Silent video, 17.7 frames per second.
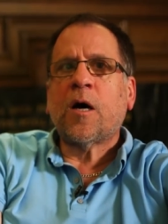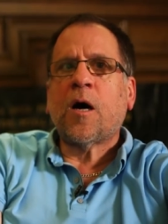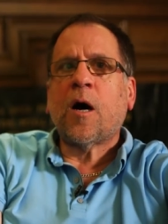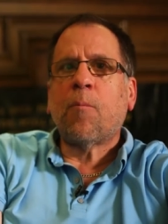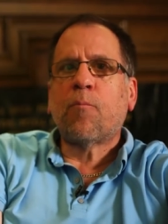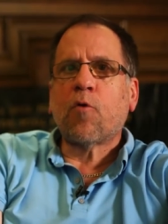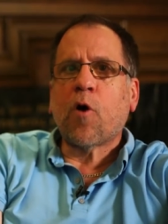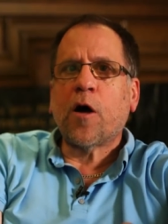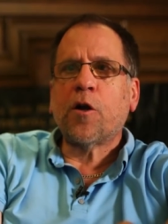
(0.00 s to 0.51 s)

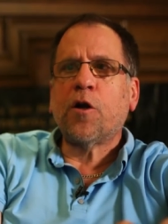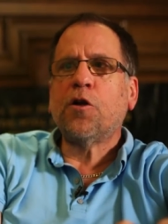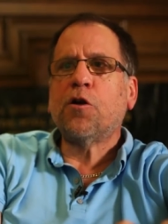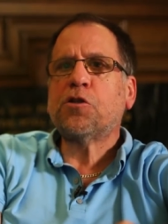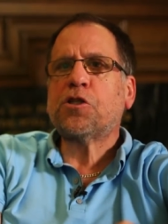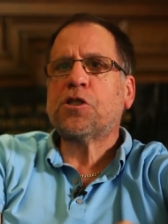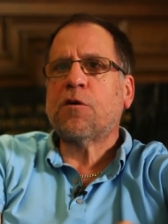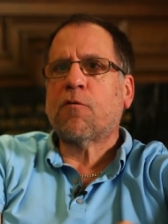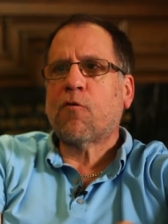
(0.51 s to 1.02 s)
a broader
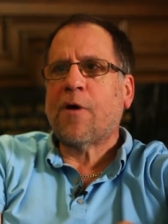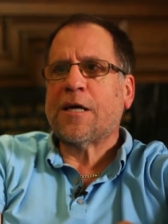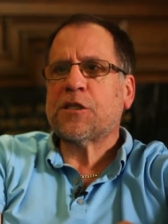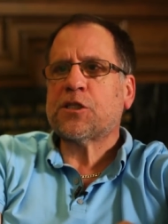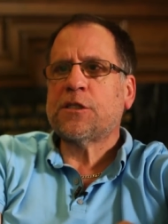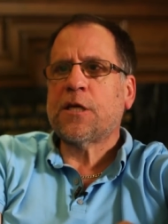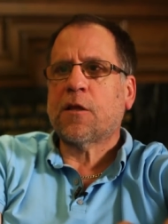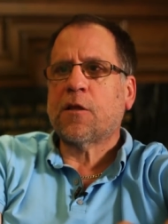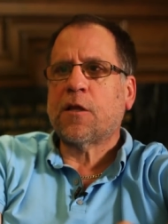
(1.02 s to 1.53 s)
notion of
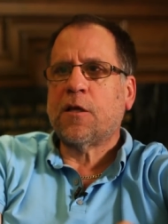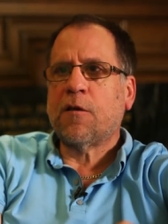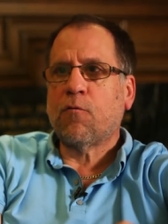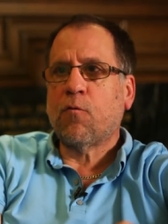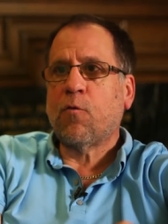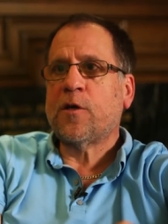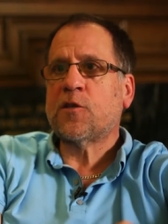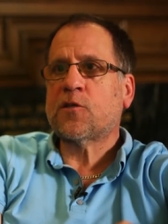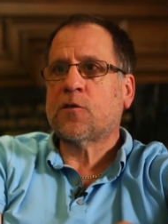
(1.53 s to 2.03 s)
rationality of
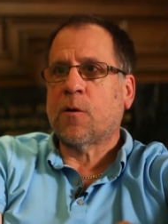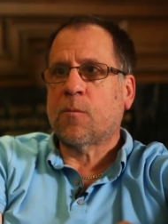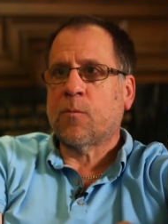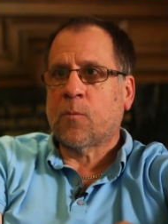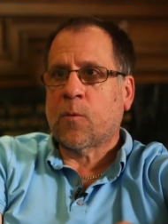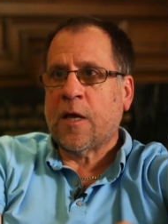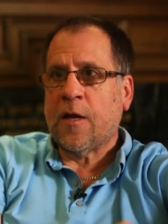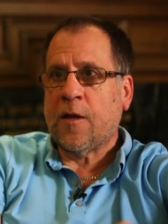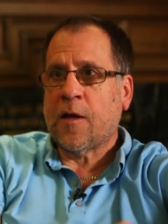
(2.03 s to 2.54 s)

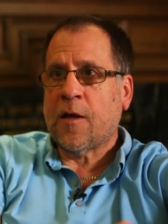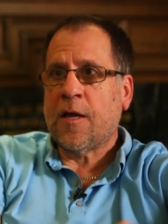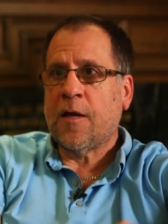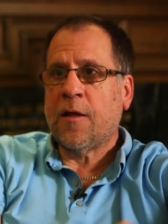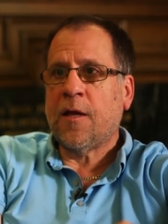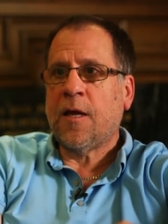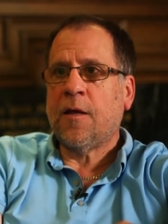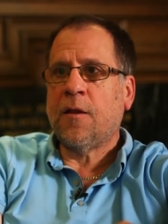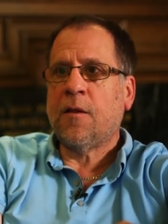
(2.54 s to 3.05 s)
wisdom in,
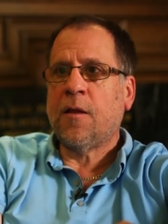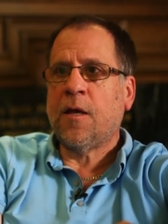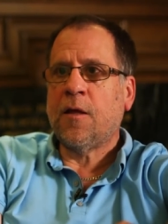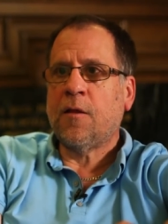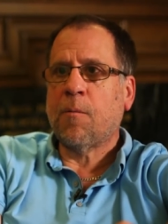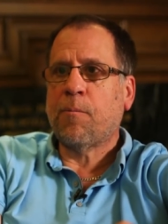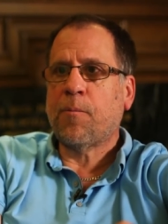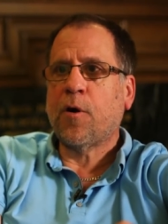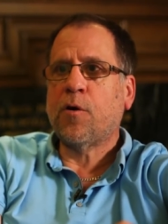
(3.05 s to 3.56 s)
in,
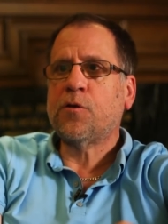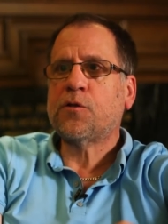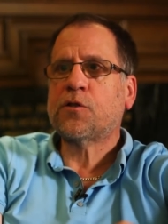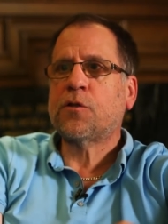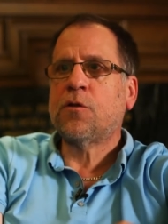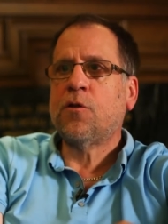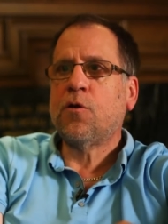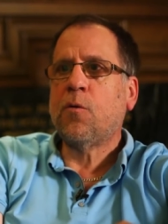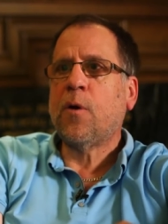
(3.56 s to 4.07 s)
in the
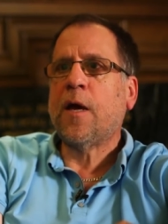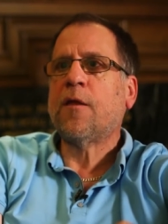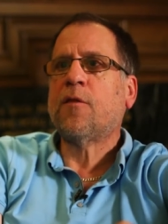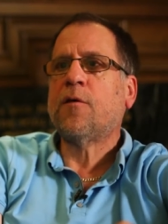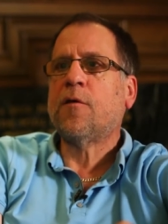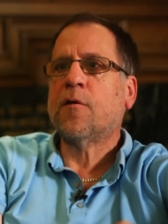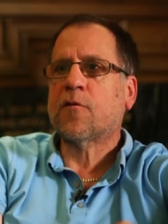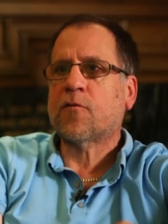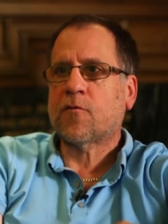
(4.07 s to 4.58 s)
post-new
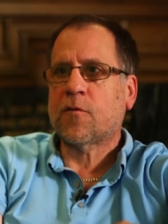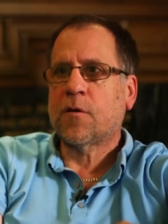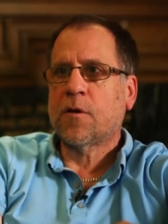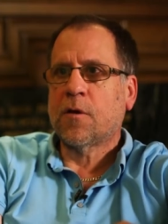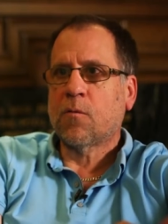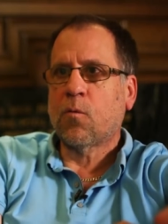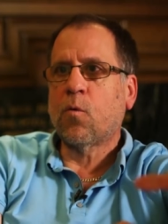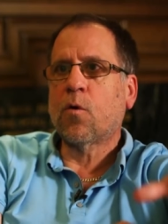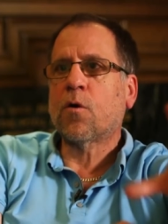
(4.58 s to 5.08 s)
atheist
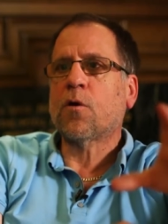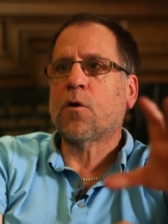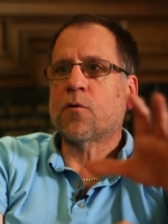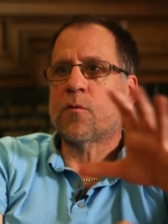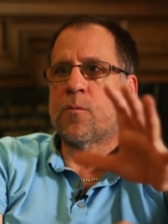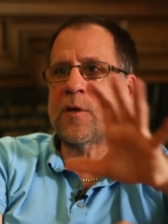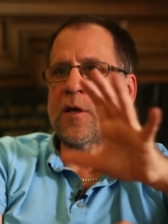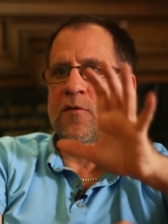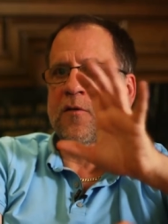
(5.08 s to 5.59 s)

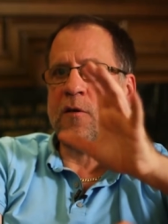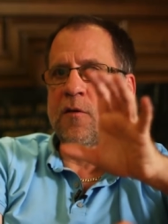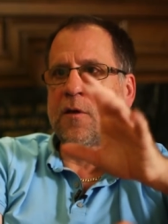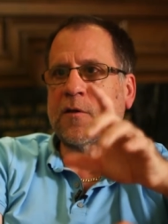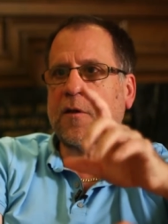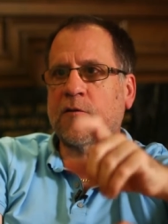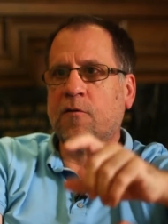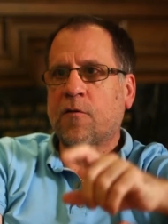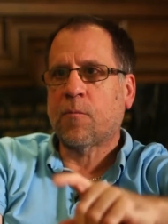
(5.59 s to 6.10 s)
world, because I
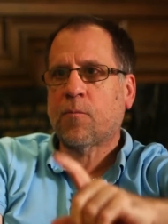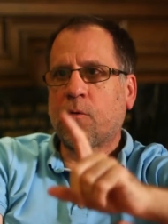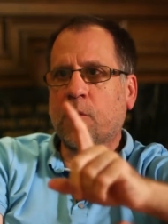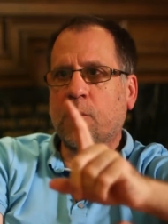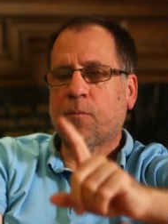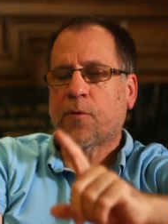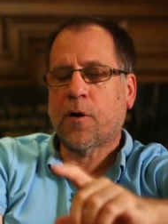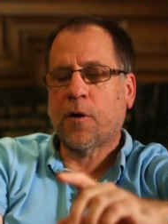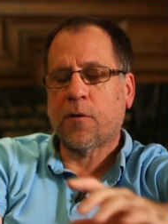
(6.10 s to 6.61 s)
think that's an
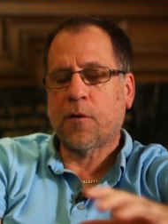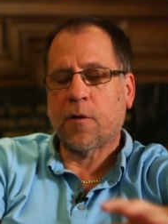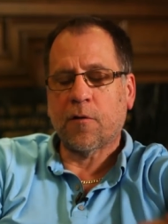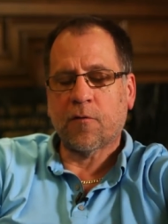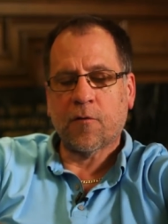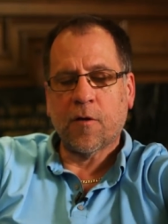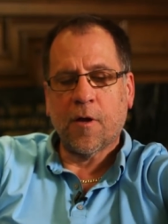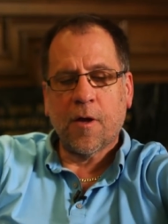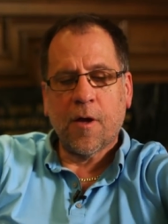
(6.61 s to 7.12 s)
important part of
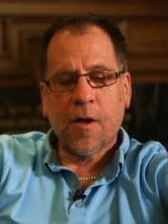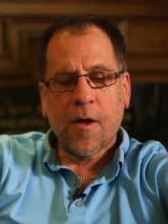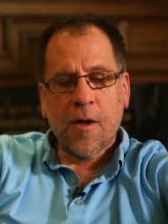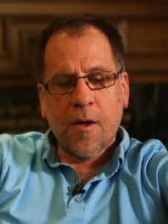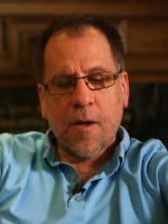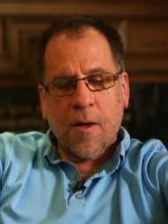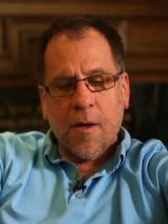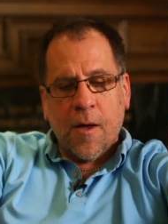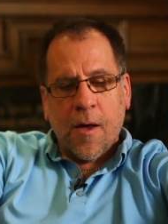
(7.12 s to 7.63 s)
this.
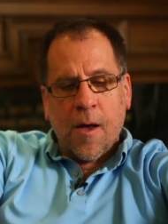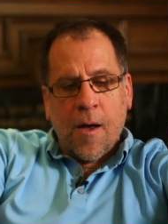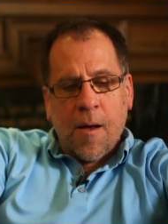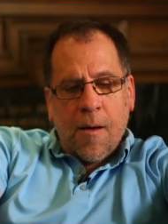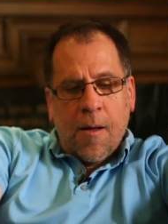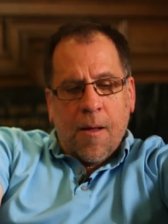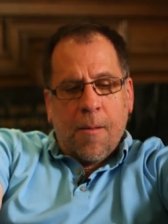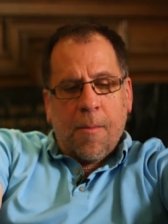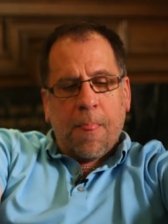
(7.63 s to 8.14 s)

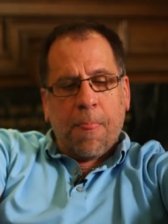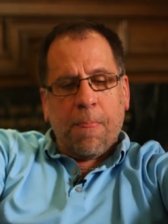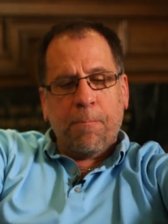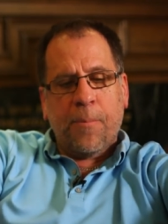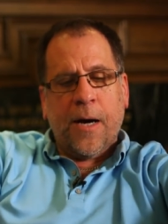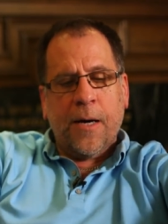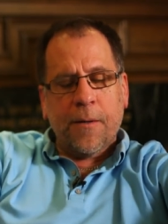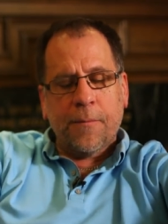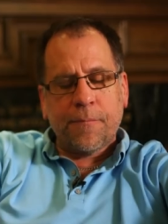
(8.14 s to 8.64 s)

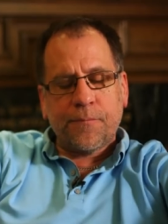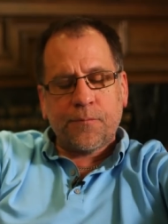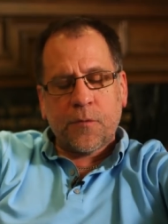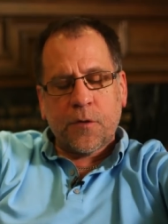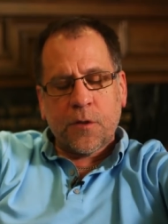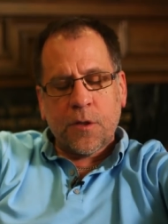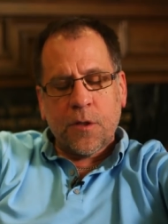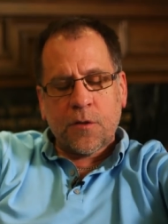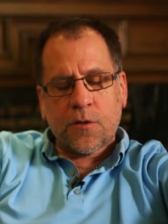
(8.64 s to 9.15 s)
But,
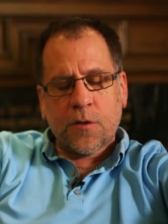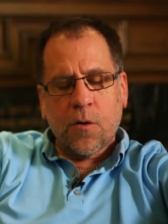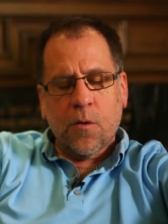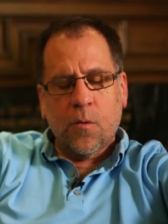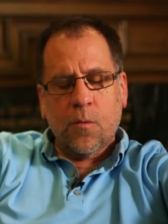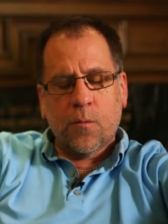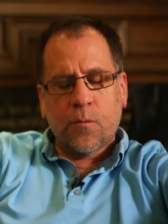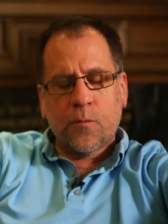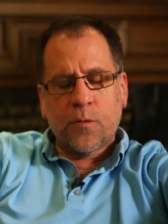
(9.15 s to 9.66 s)

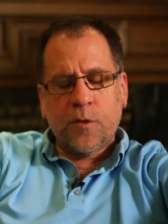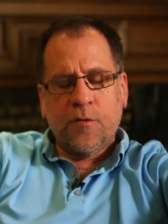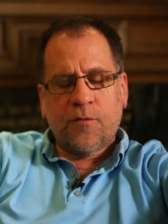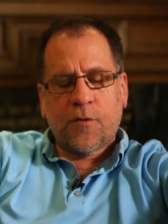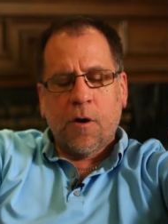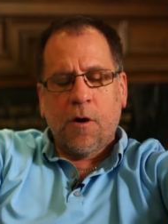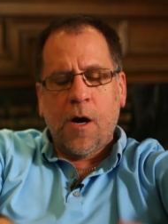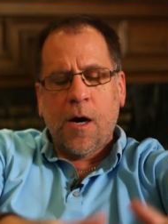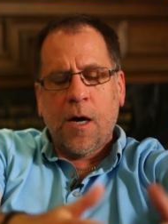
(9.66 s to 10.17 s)
so
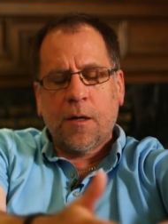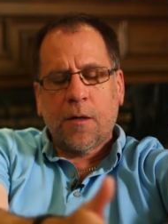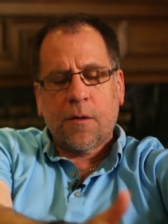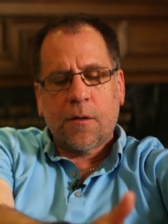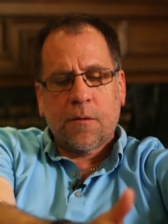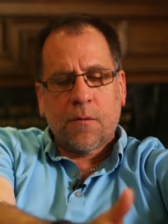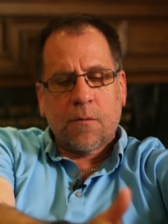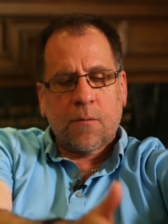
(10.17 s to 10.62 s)
you've got,